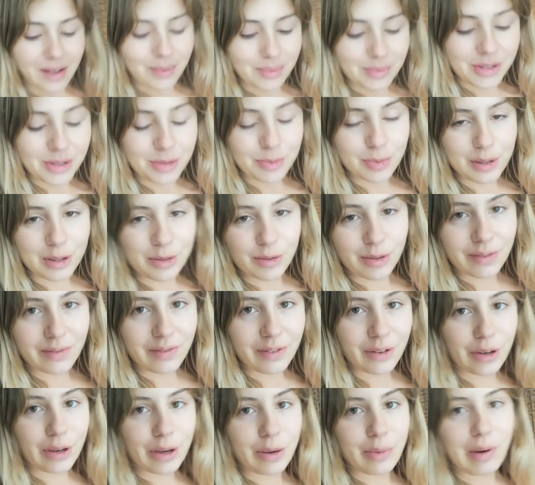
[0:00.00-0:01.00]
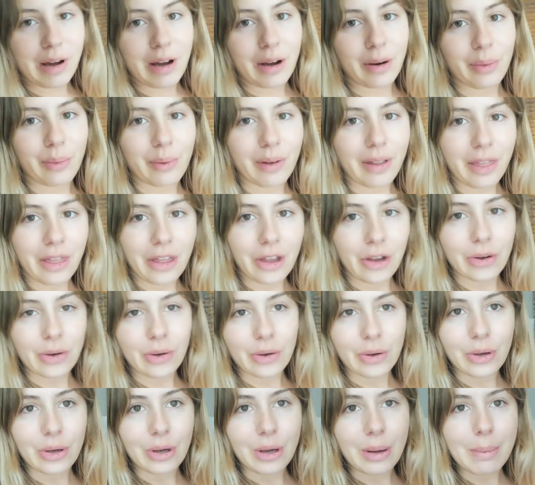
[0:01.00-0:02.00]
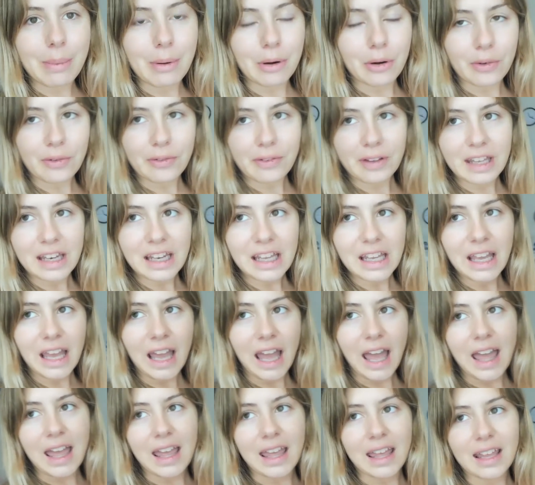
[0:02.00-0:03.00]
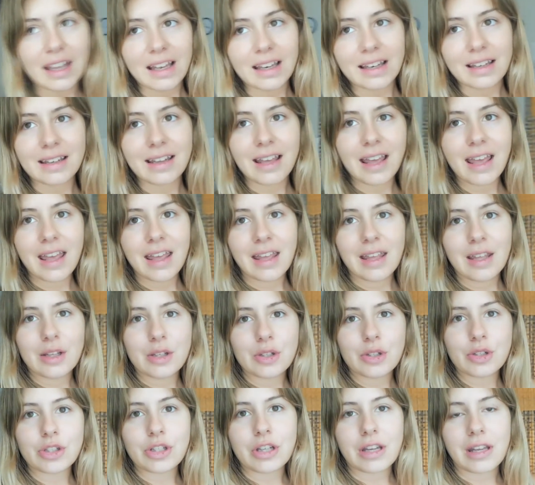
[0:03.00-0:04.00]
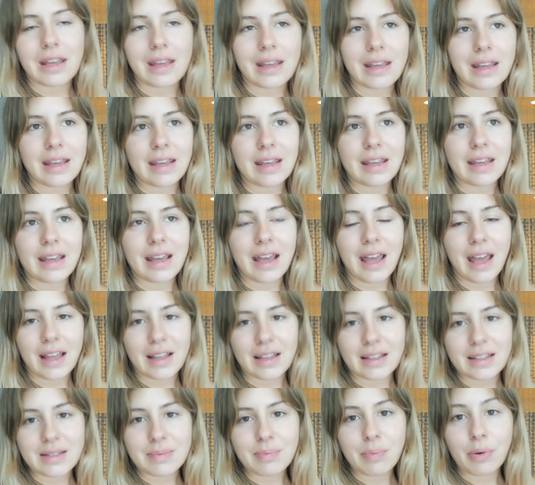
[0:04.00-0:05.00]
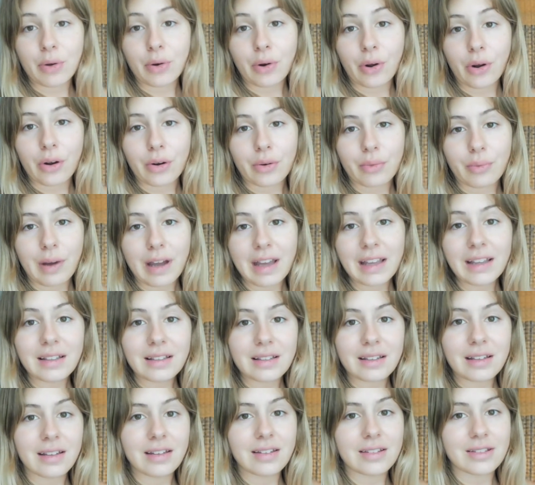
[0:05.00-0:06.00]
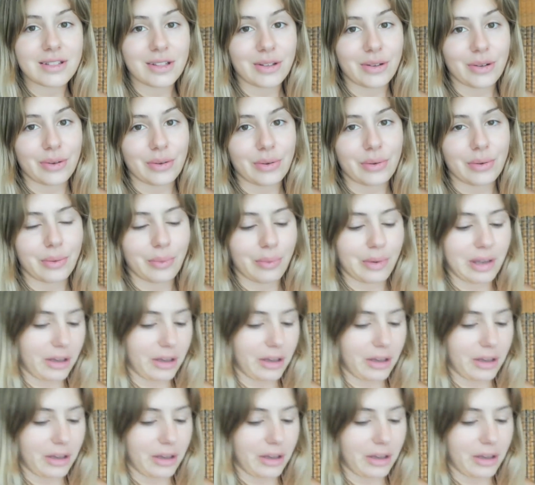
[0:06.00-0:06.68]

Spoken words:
She's been doing very well with her bottle feeding, and she has put on weight, so we